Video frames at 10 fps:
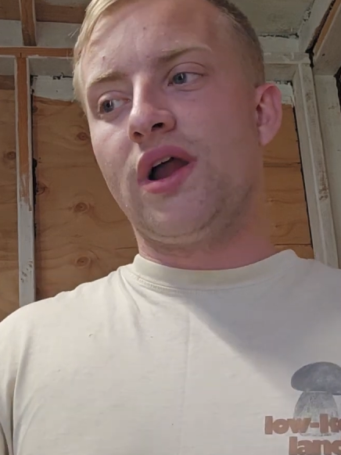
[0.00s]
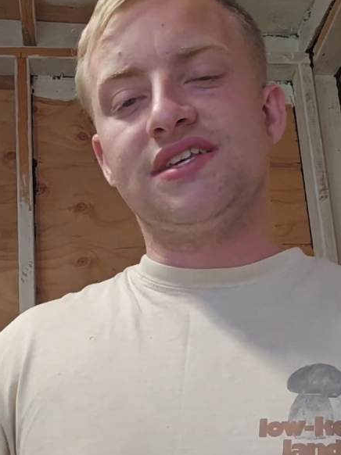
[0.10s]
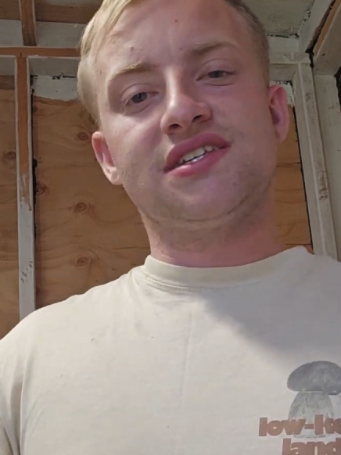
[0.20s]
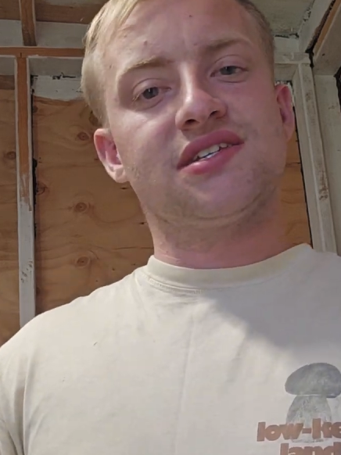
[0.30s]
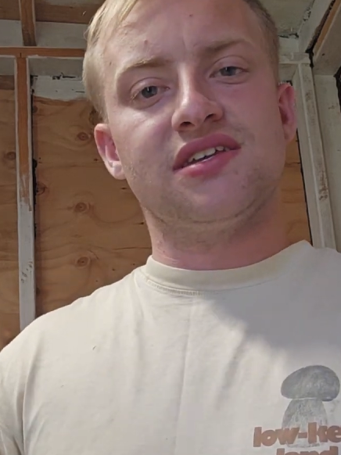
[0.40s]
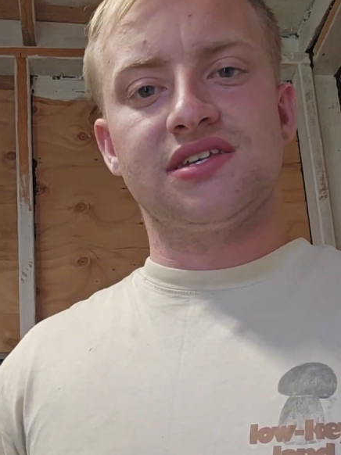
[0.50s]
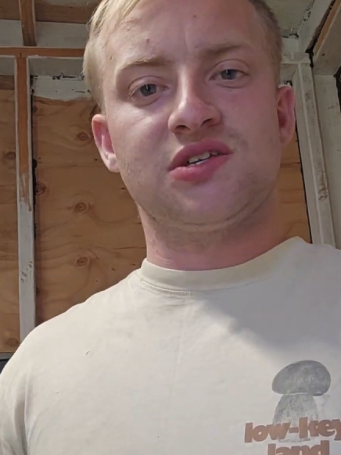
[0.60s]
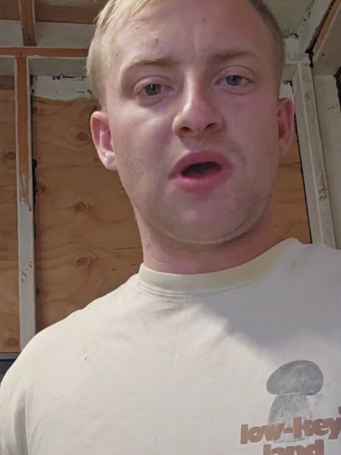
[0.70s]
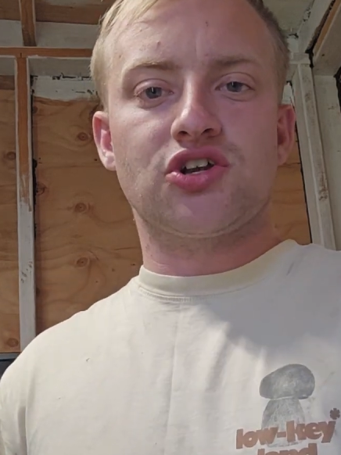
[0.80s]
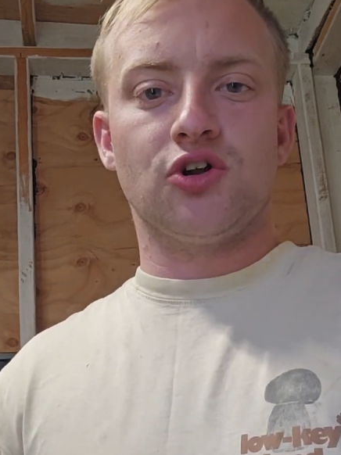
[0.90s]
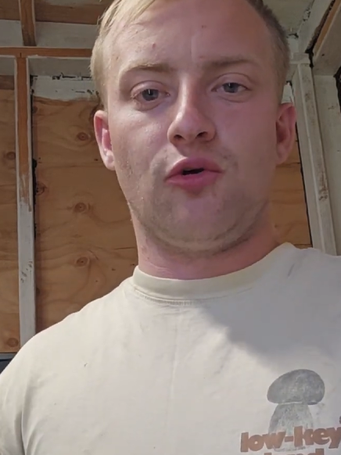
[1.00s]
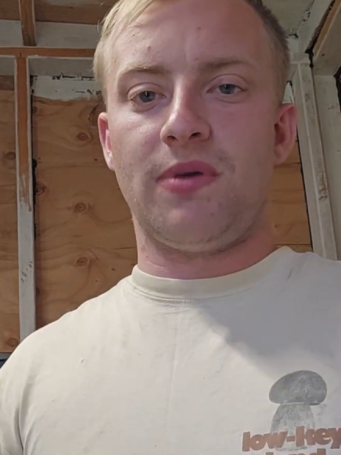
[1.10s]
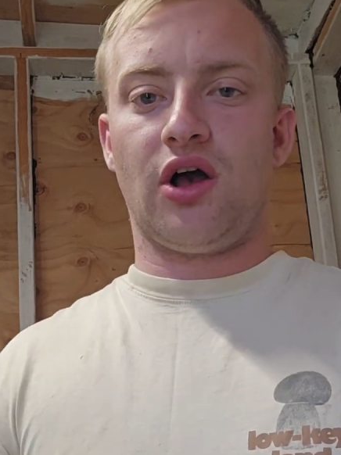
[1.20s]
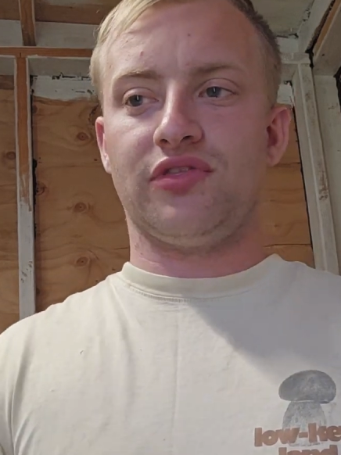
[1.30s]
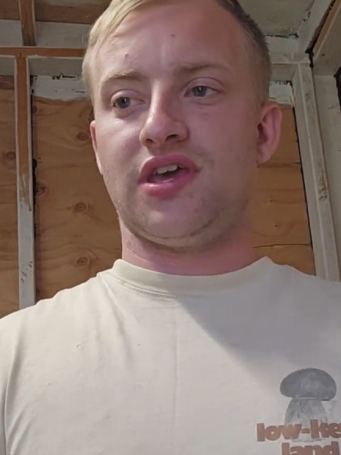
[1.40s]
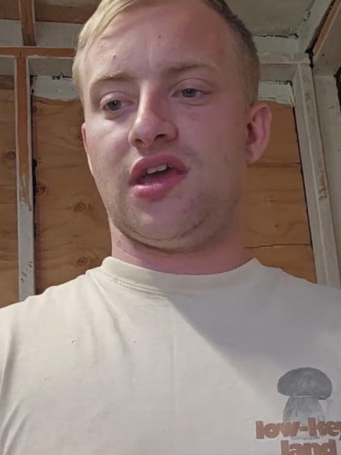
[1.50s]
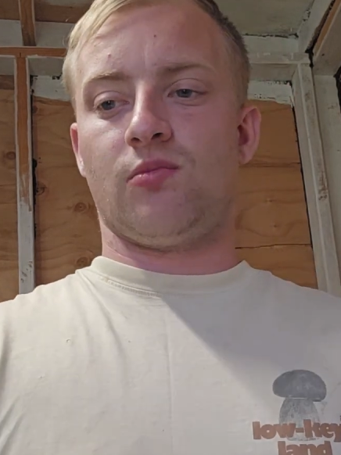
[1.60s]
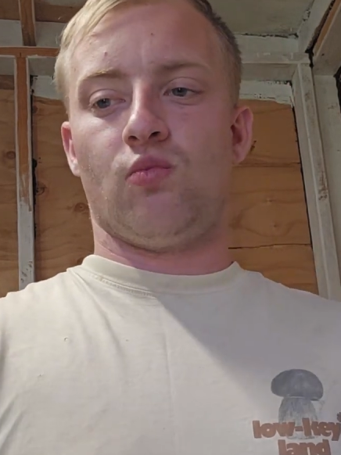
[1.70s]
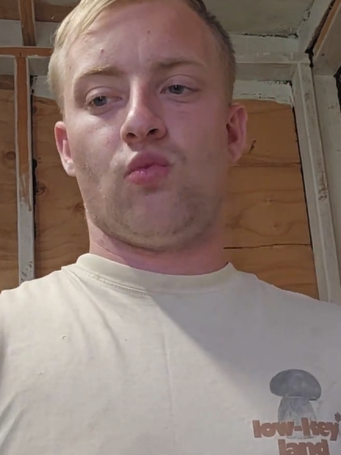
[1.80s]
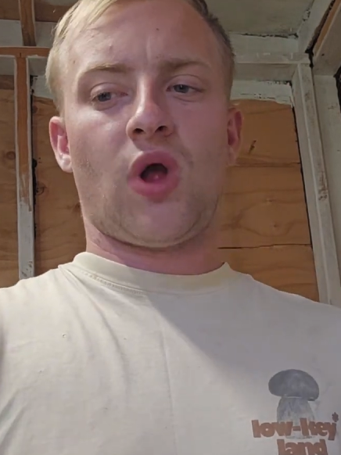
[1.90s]
is special about
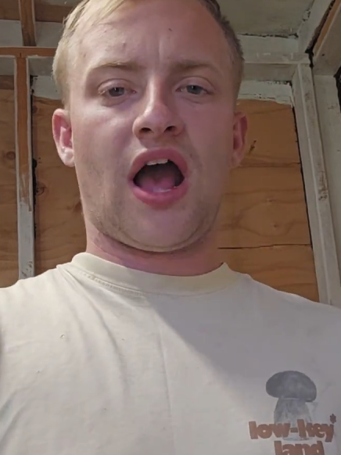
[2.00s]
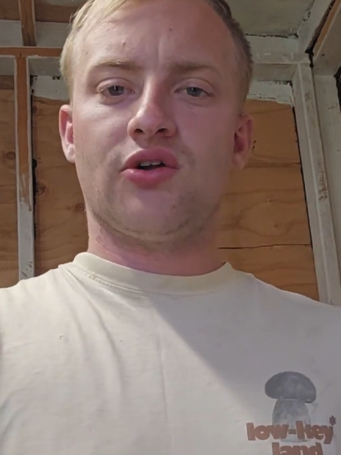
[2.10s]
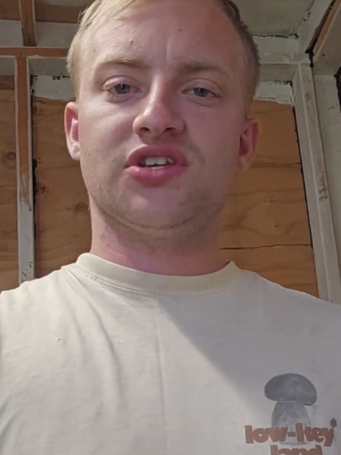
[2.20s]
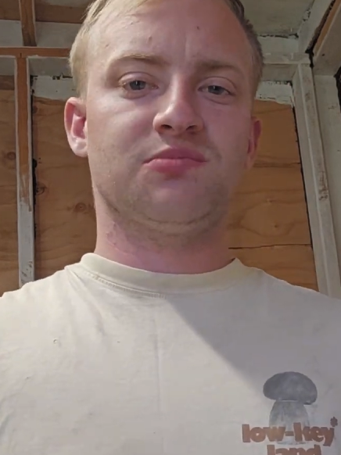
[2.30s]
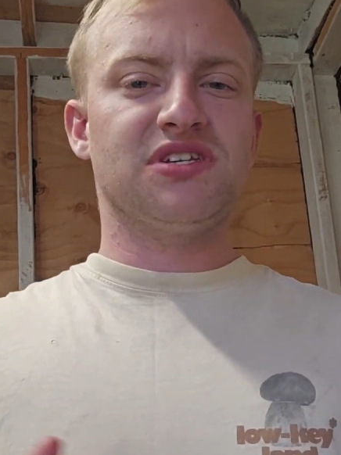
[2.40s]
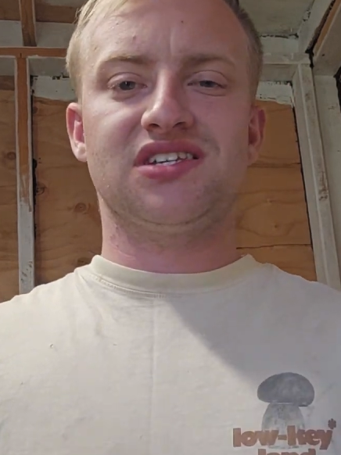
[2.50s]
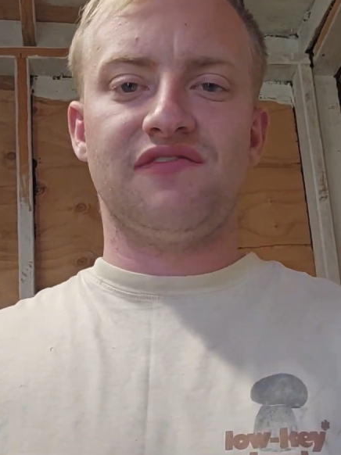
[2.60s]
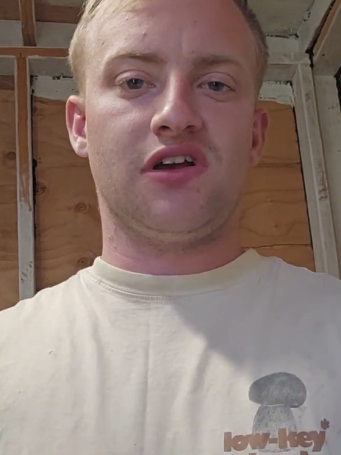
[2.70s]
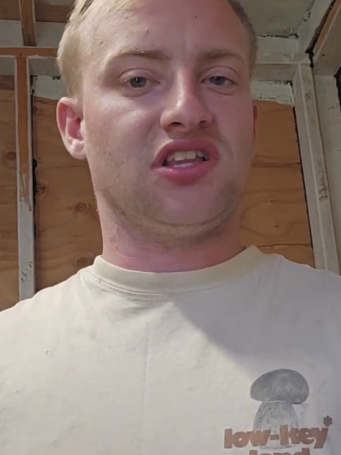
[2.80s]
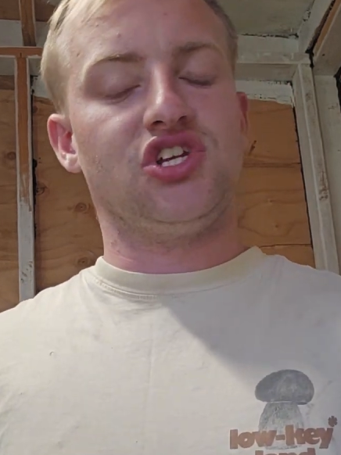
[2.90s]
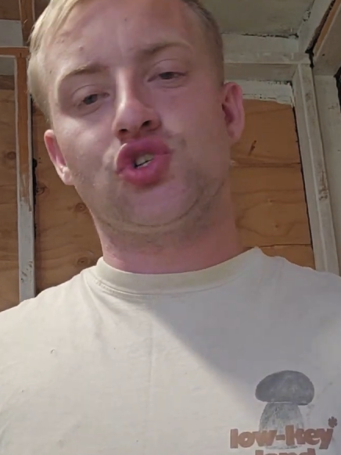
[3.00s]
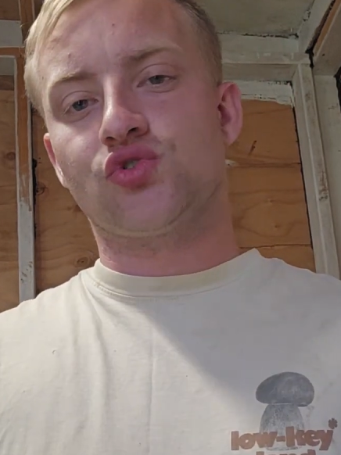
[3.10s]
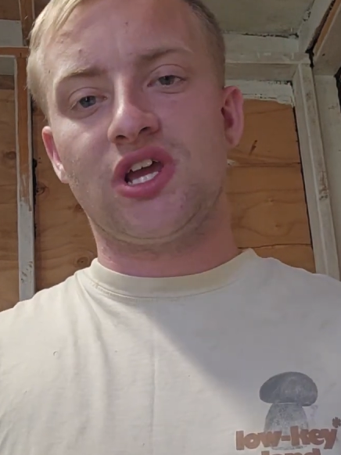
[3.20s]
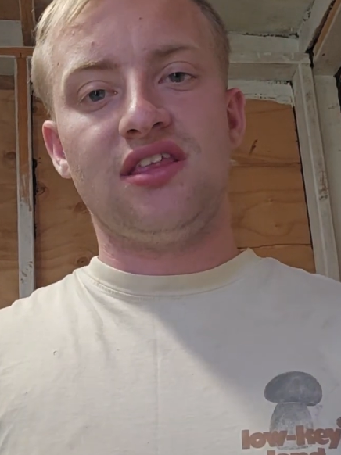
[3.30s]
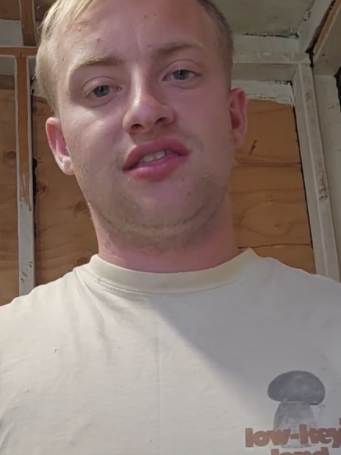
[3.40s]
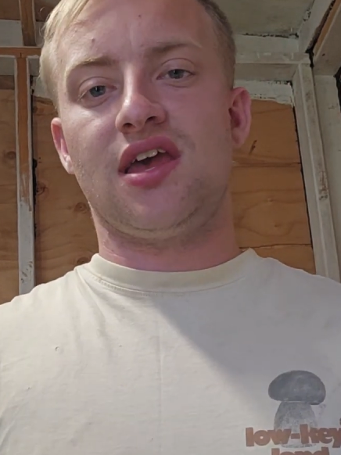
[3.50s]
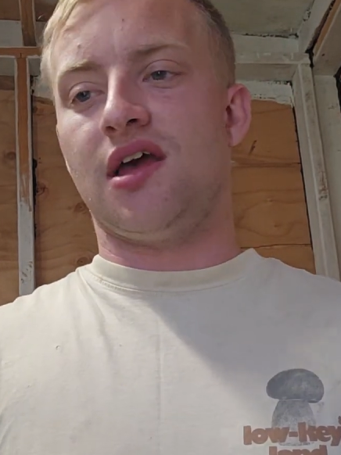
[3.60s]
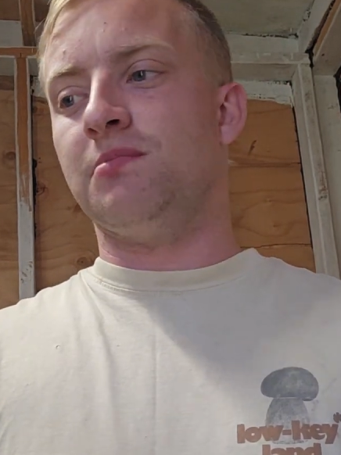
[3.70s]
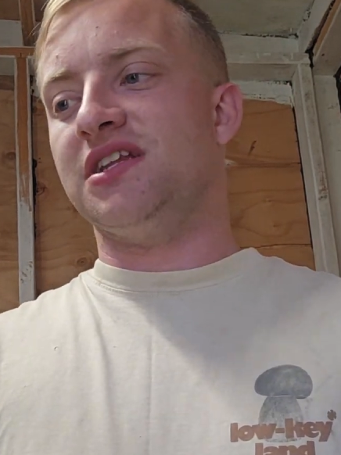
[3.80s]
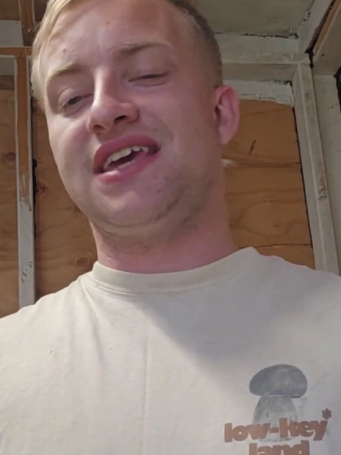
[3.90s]
them, how to specifically treat
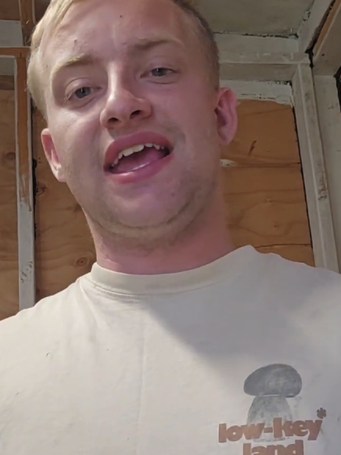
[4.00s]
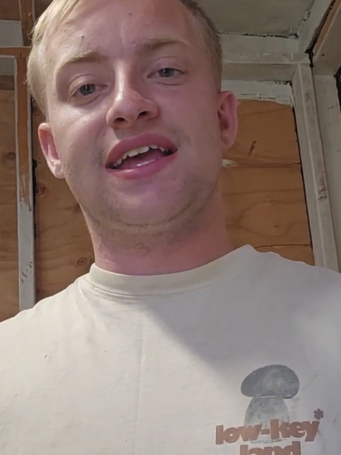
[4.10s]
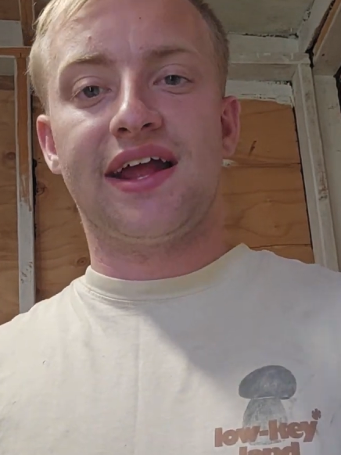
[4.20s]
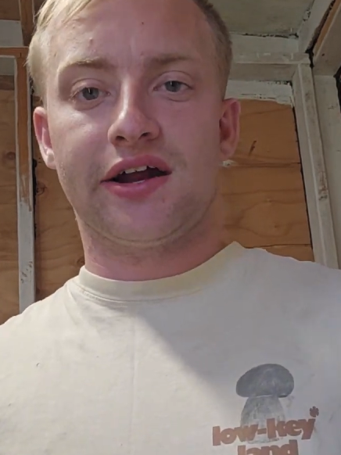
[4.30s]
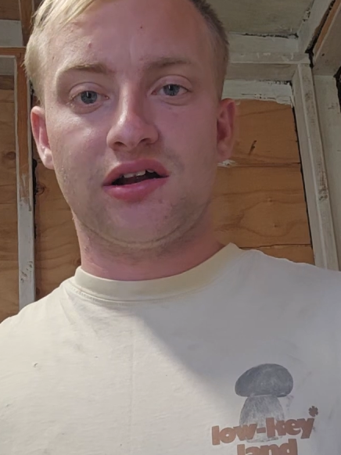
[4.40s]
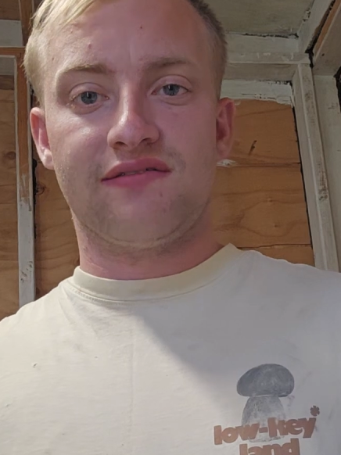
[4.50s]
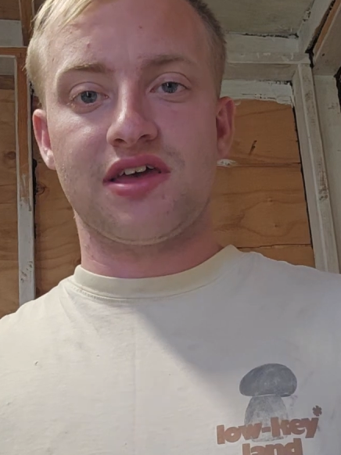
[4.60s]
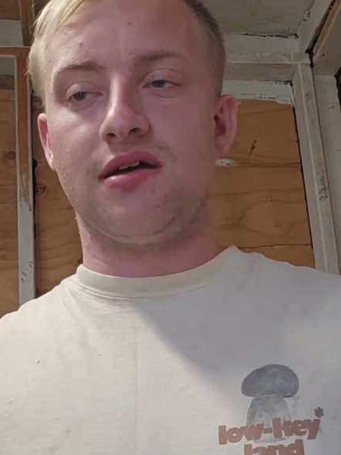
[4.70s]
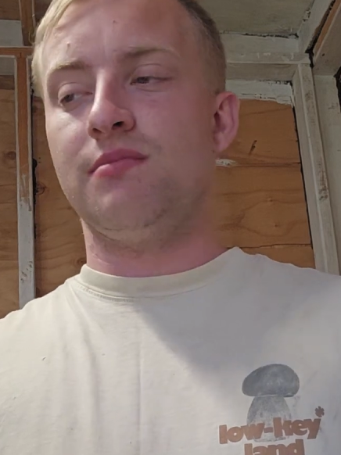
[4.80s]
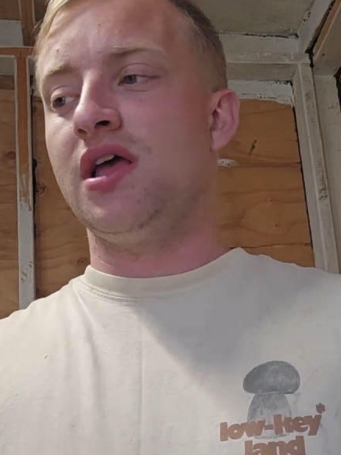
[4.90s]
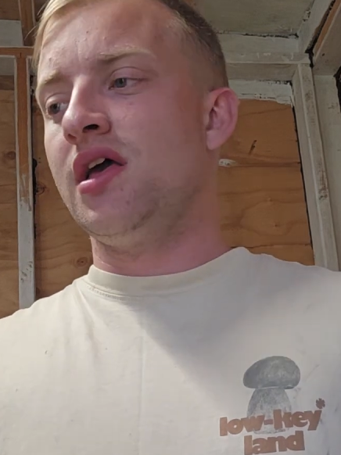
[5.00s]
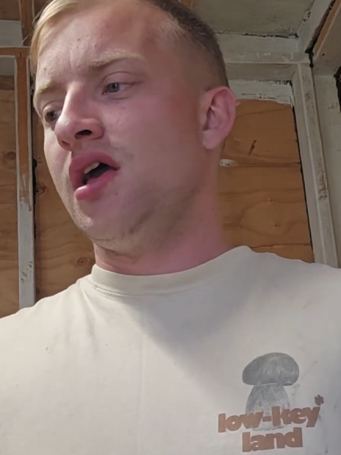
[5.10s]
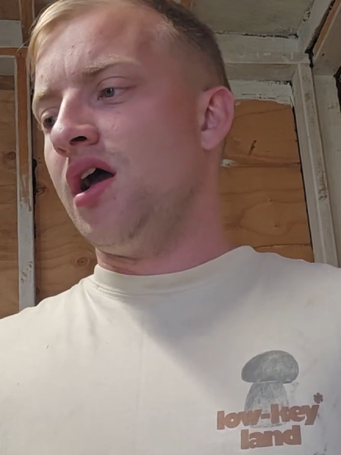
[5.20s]
them and take care of them.